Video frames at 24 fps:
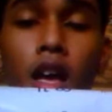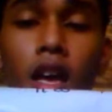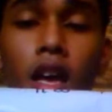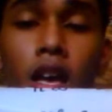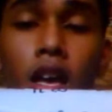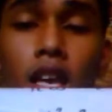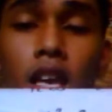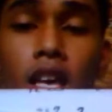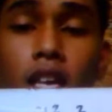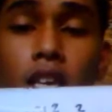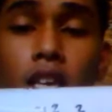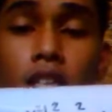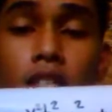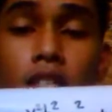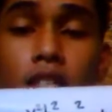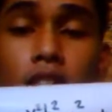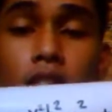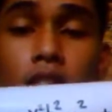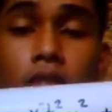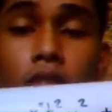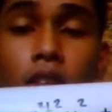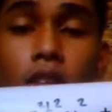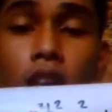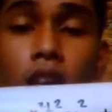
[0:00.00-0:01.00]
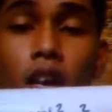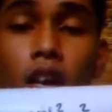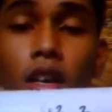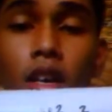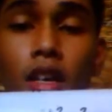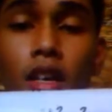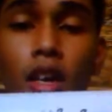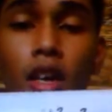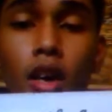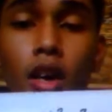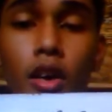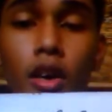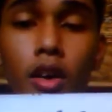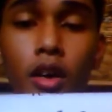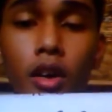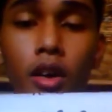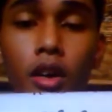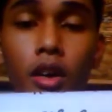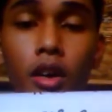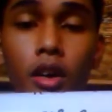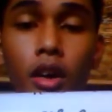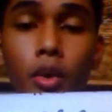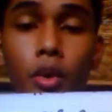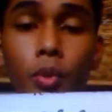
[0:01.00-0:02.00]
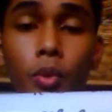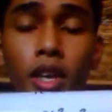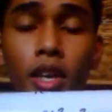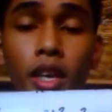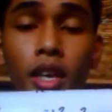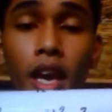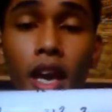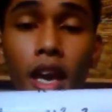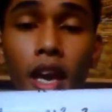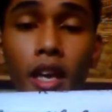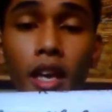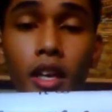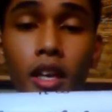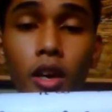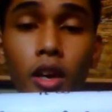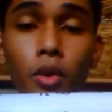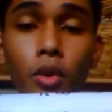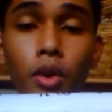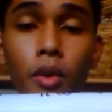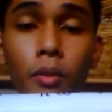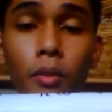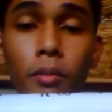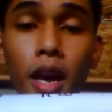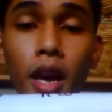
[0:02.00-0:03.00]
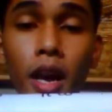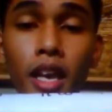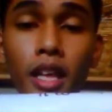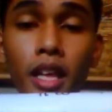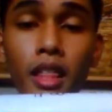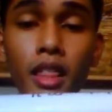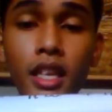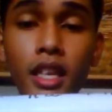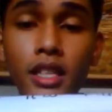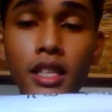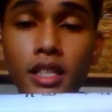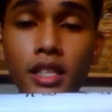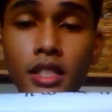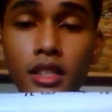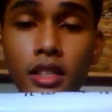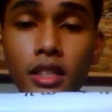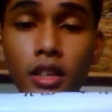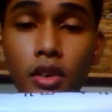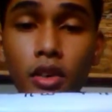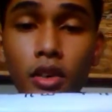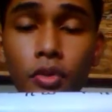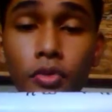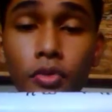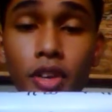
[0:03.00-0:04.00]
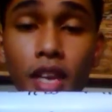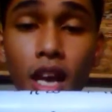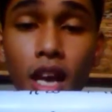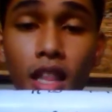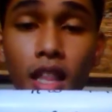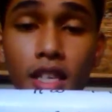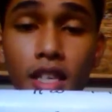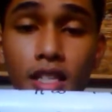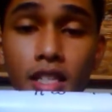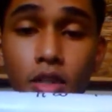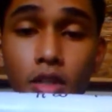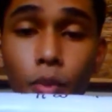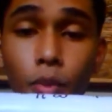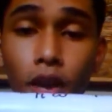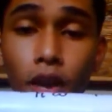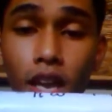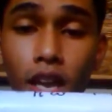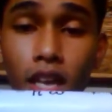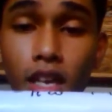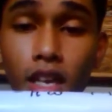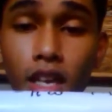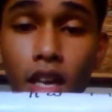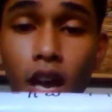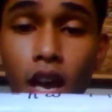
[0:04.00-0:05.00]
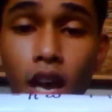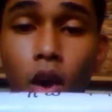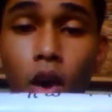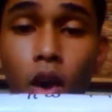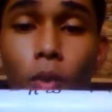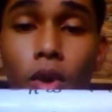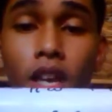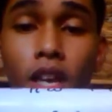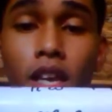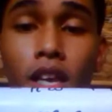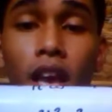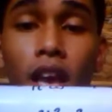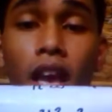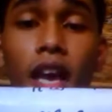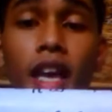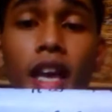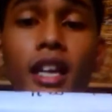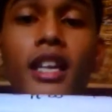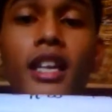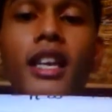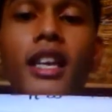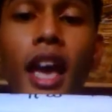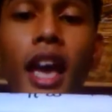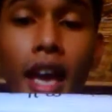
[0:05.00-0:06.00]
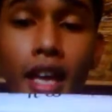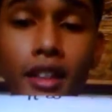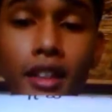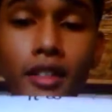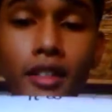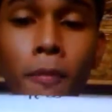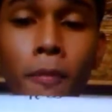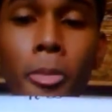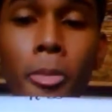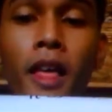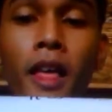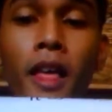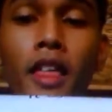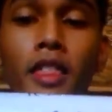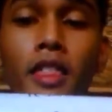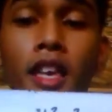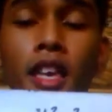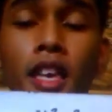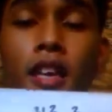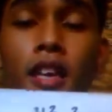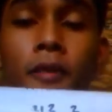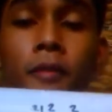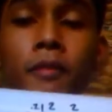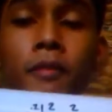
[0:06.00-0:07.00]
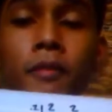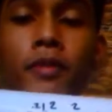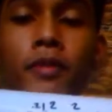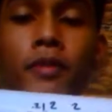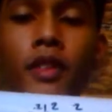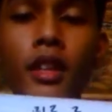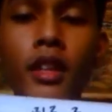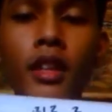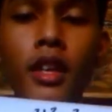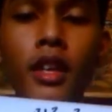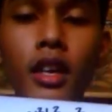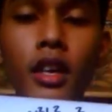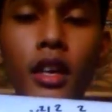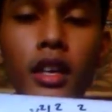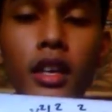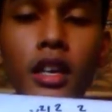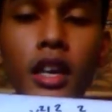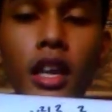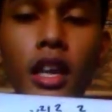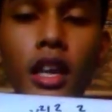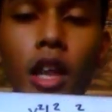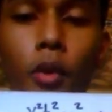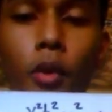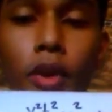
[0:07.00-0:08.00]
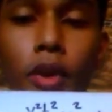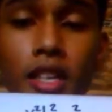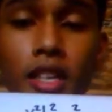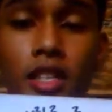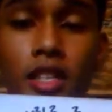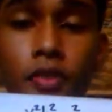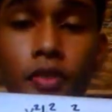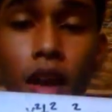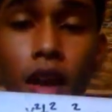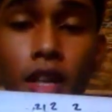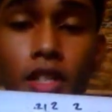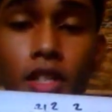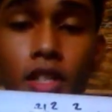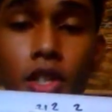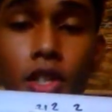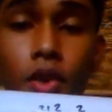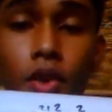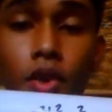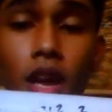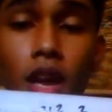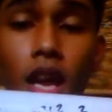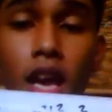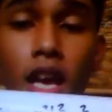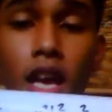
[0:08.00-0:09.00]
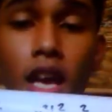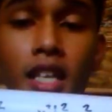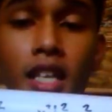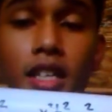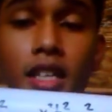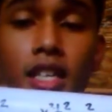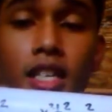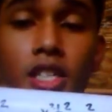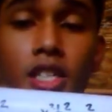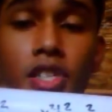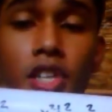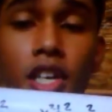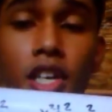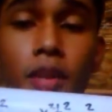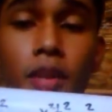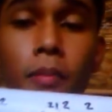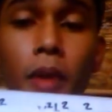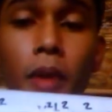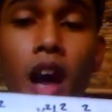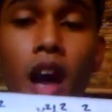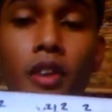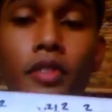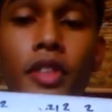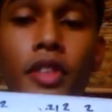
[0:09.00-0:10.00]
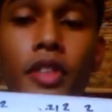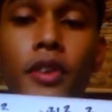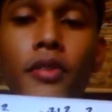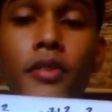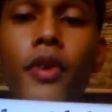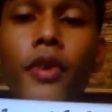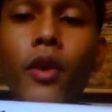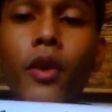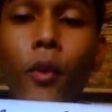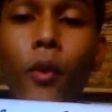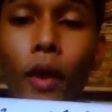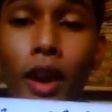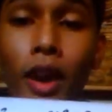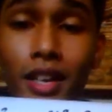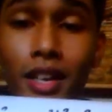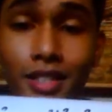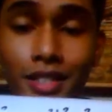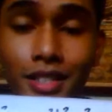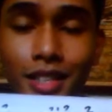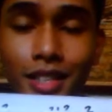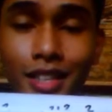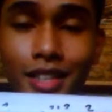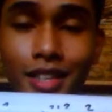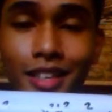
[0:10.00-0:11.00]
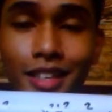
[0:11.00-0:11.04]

is we can by this via this way we can get the Lorentz factor in the term of the frequency.